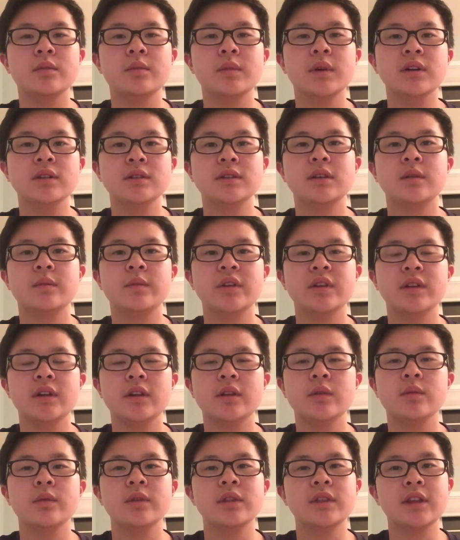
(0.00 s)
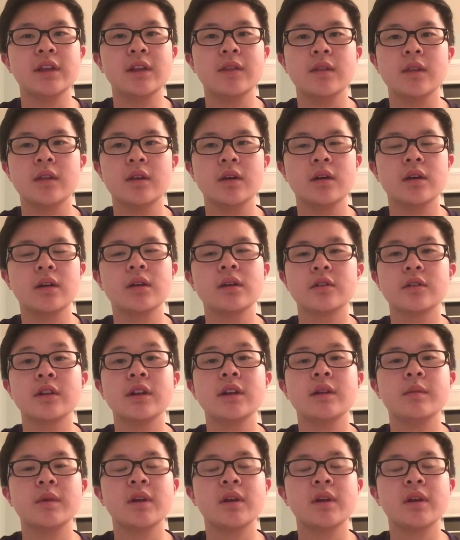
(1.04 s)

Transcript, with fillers: build community within the Korean